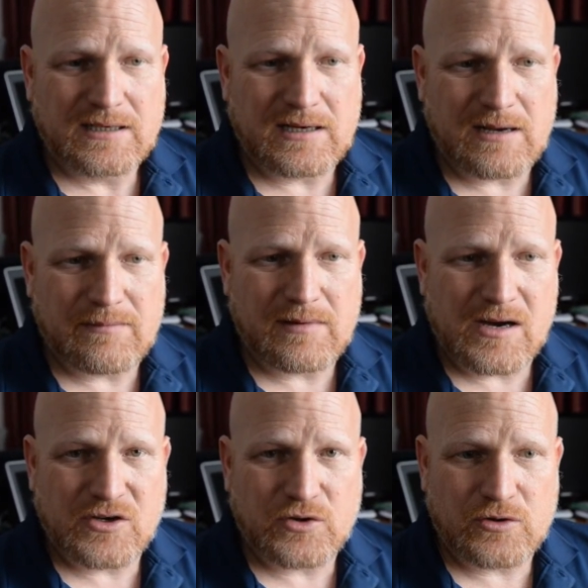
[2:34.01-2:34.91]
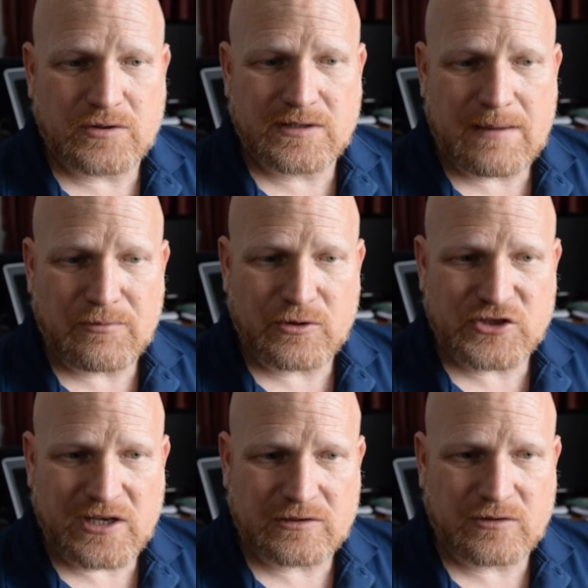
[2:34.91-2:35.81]
under temporary
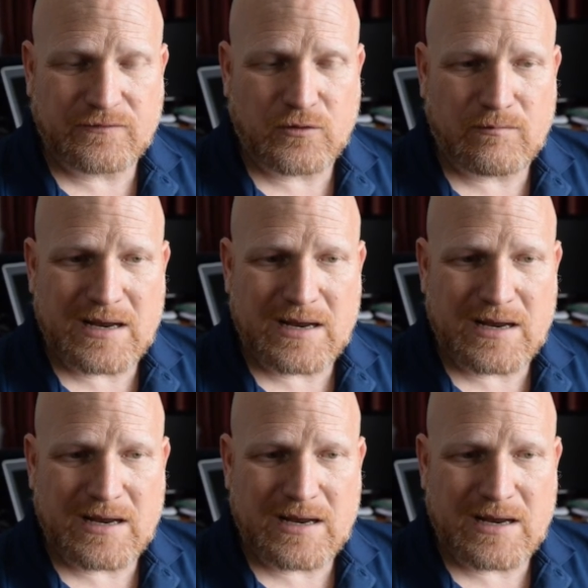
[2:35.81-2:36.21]
shelter for